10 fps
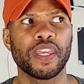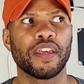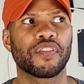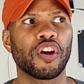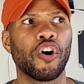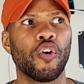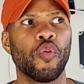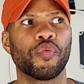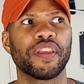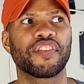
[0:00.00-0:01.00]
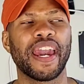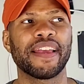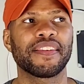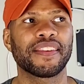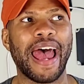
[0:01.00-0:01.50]
So the
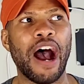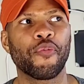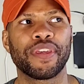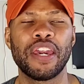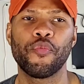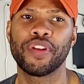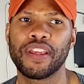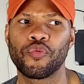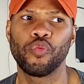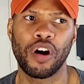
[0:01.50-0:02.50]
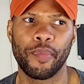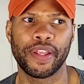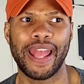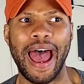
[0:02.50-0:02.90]
chances I'll get with this woman,